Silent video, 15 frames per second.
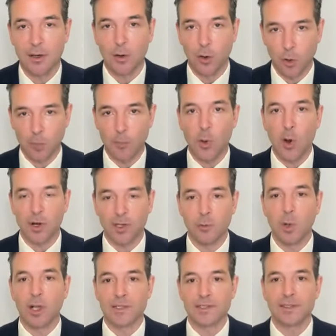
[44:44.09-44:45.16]
or a party
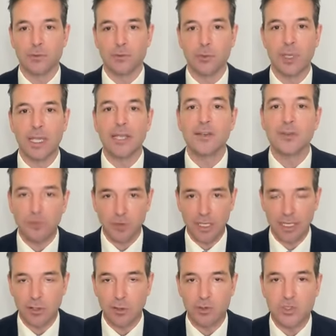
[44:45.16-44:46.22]
wants to
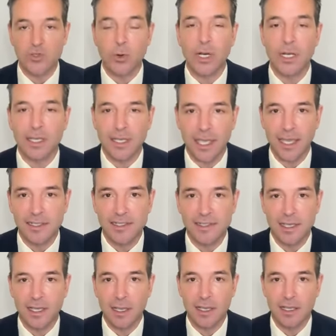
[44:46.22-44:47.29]
intervene or join a
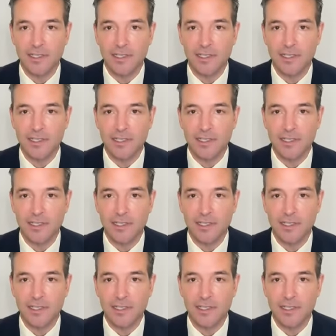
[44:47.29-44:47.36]
case,